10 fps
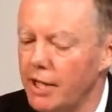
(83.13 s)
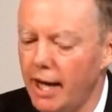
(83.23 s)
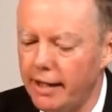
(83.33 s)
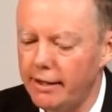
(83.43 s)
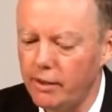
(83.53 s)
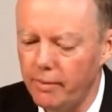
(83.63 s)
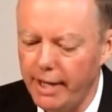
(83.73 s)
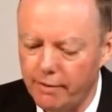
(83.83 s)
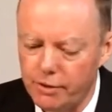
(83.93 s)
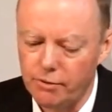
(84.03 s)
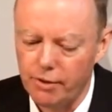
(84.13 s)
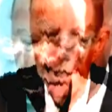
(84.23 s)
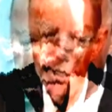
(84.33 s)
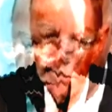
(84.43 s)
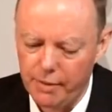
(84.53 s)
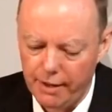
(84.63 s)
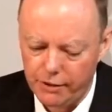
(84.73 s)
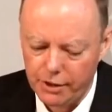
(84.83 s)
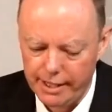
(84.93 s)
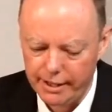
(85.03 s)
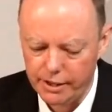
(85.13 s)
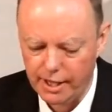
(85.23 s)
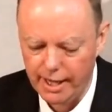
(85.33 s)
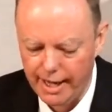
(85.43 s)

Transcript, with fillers: by you know, the scientific group who sit